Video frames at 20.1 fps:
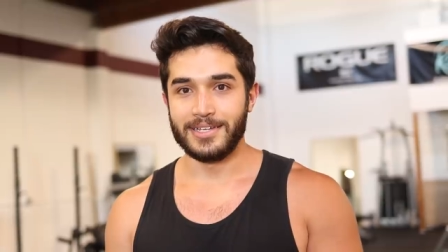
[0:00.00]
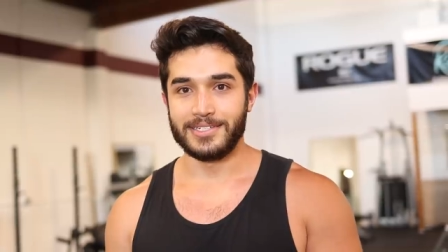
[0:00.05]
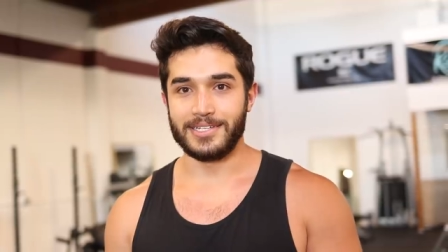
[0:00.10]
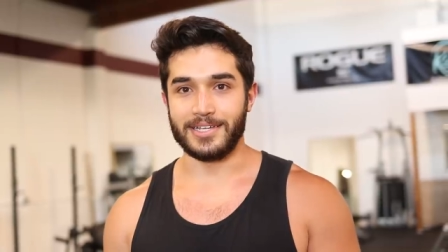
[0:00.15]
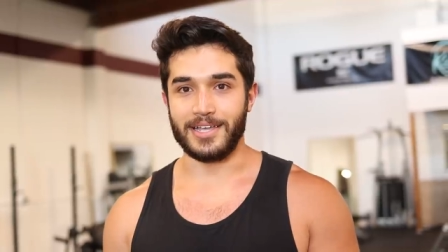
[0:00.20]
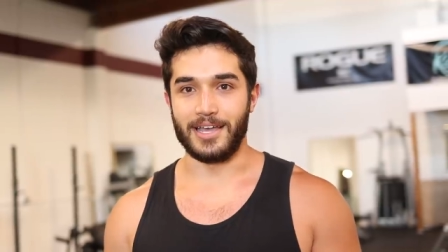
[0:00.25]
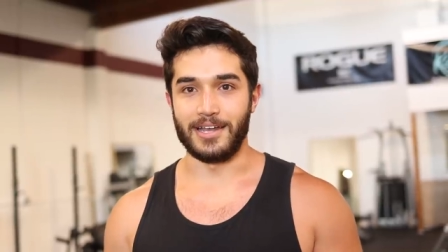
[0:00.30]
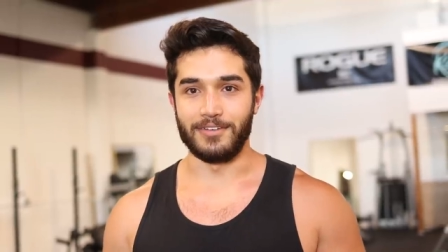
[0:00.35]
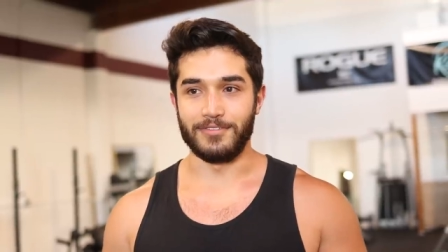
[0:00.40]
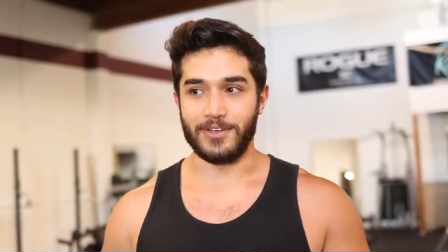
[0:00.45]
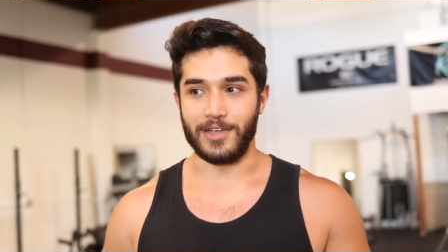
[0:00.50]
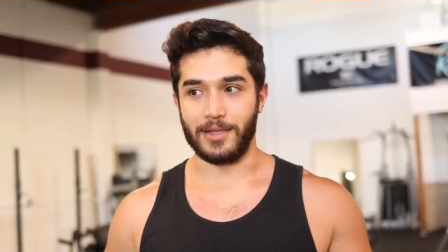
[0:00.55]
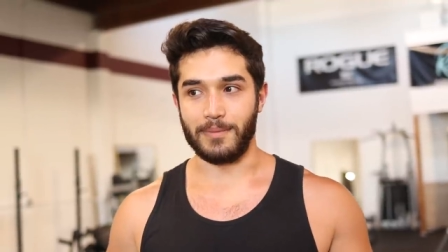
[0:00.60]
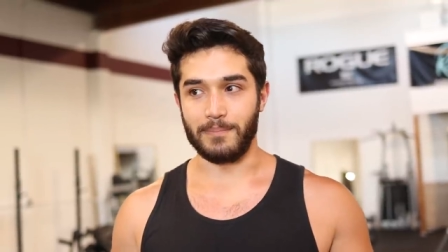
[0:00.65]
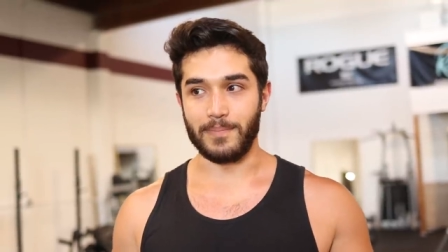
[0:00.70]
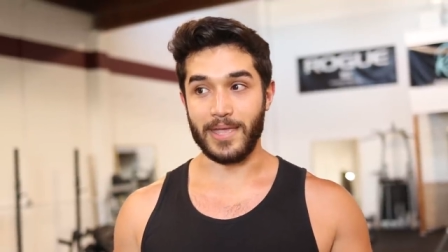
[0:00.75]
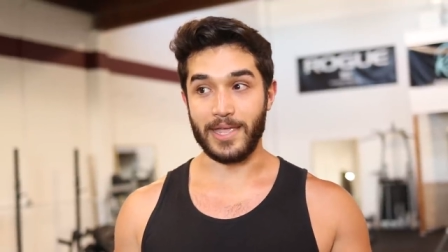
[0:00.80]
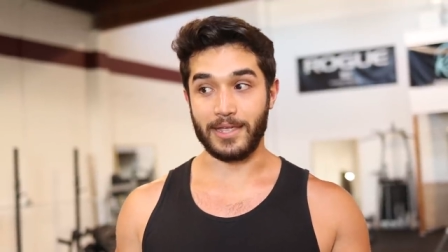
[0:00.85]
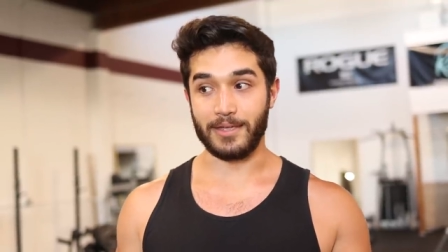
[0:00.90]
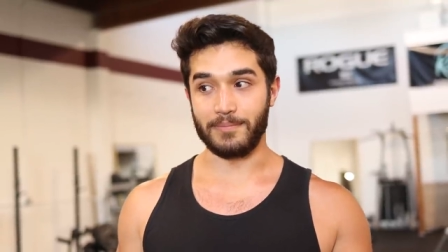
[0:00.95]
to kind of like
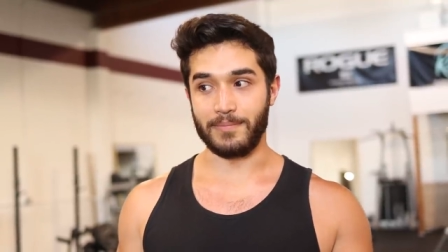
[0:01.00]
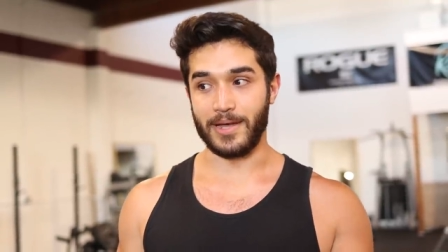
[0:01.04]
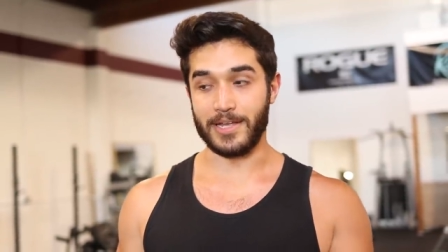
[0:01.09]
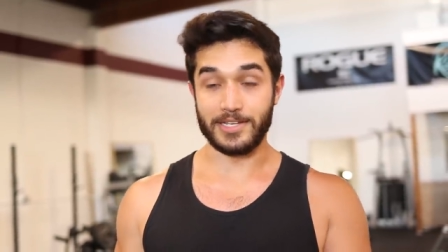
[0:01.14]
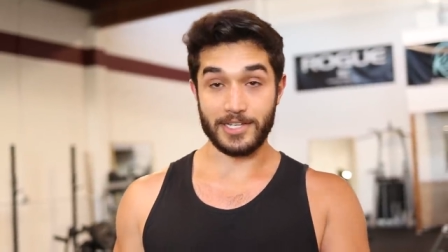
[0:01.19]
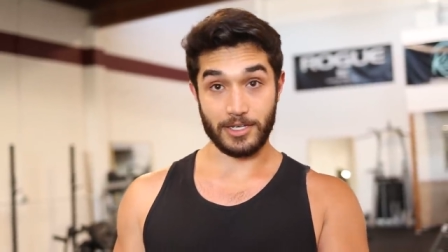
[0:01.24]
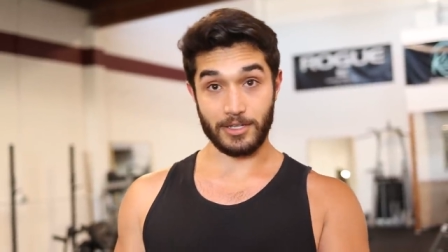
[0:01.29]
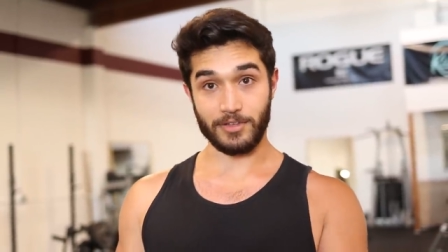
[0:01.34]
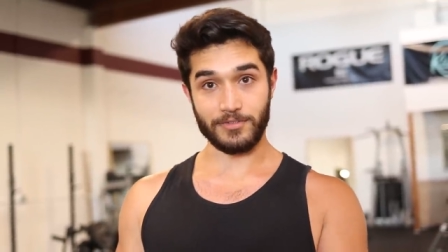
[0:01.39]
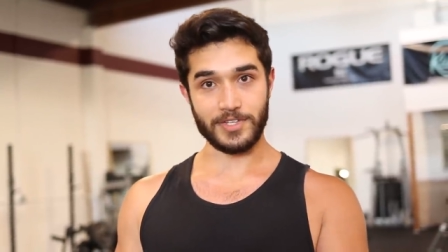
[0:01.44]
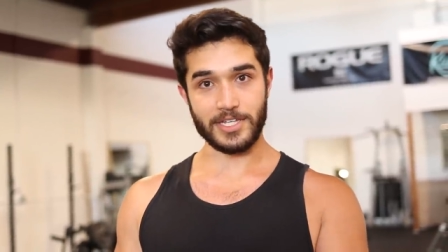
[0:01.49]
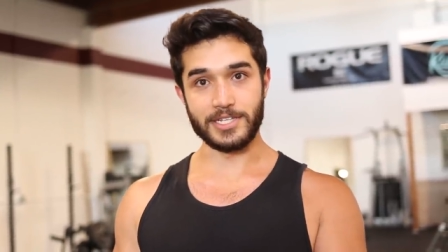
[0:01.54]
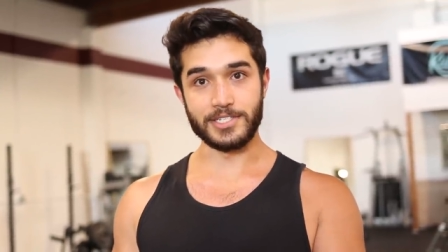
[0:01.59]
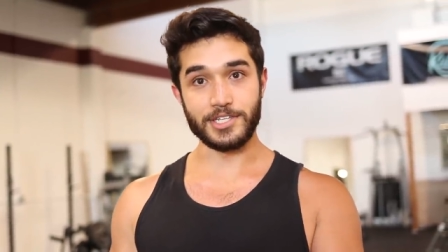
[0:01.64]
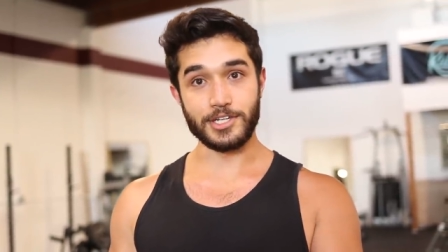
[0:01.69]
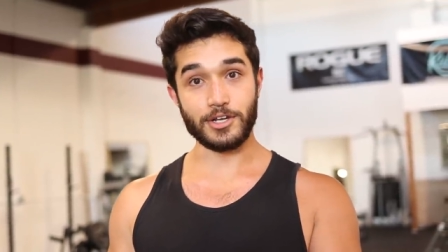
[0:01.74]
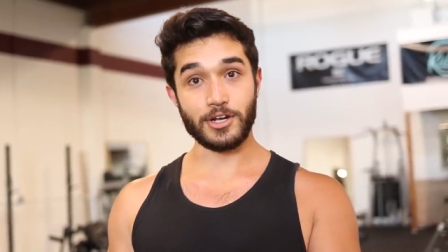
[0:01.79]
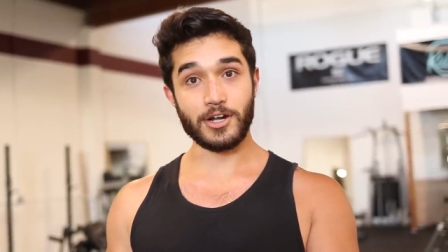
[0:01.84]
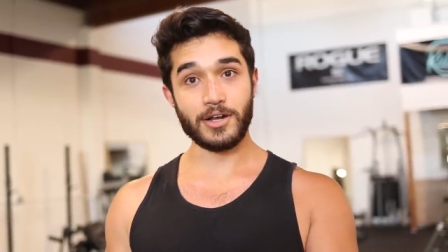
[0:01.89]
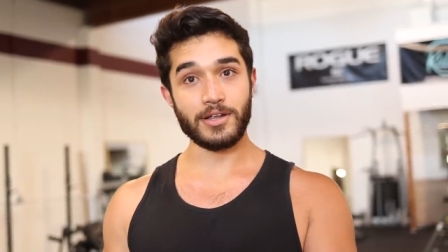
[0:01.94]
make my deadlift
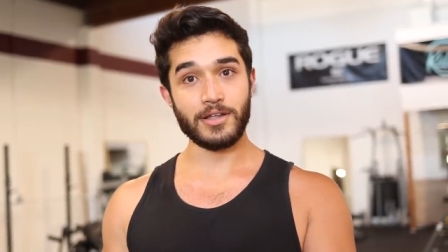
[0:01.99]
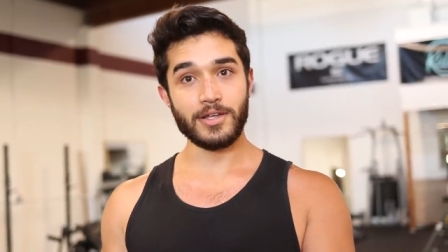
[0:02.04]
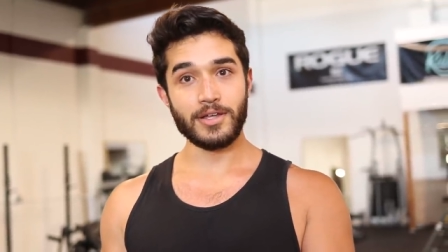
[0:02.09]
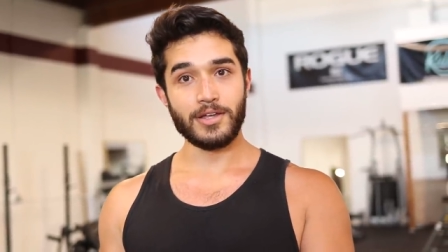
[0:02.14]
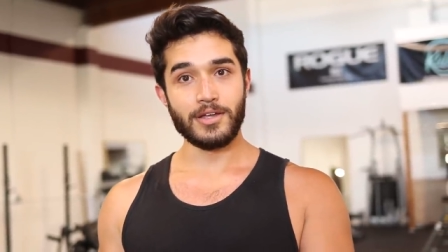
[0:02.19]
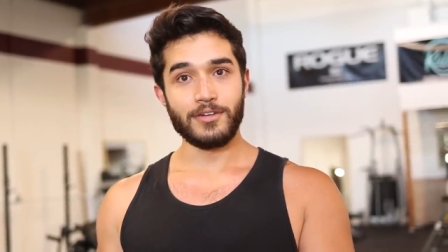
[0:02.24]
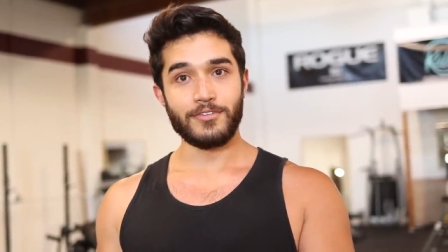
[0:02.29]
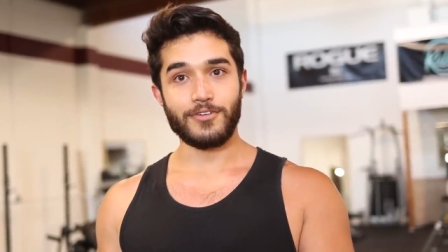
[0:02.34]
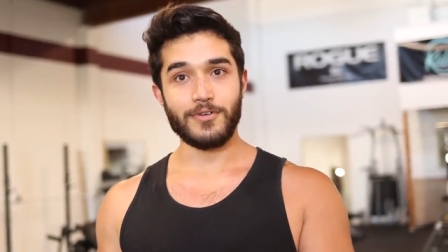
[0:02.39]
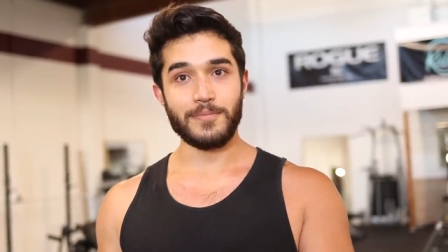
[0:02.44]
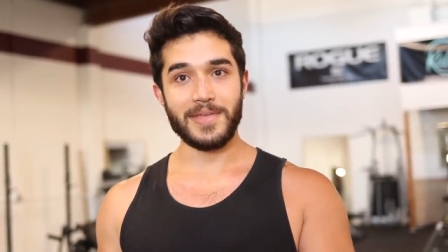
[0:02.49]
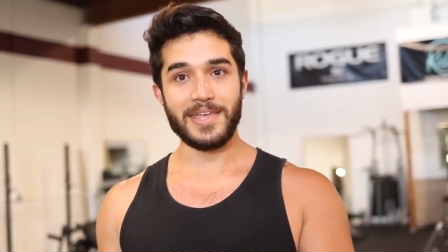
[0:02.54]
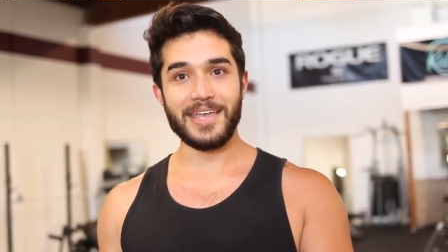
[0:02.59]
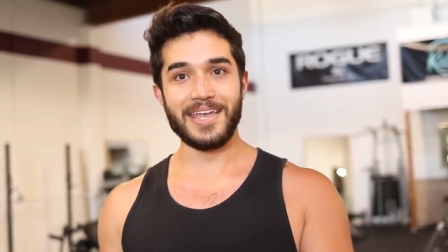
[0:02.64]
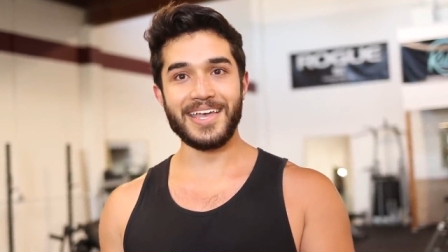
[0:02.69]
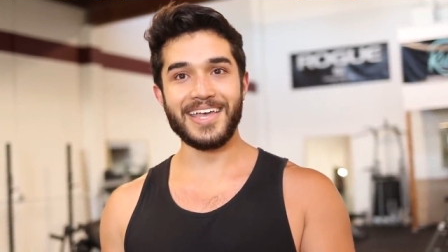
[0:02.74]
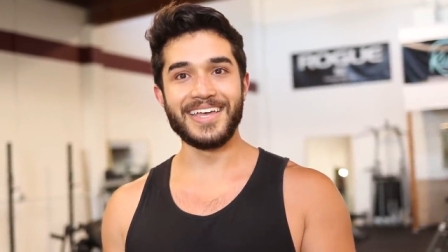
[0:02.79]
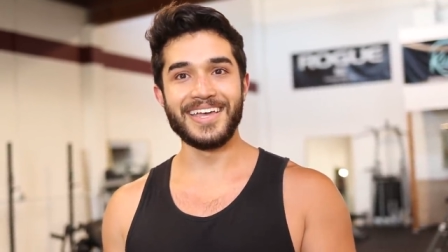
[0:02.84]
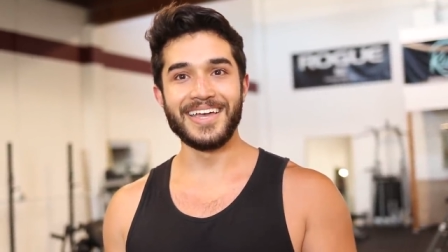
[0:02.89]
easier for me.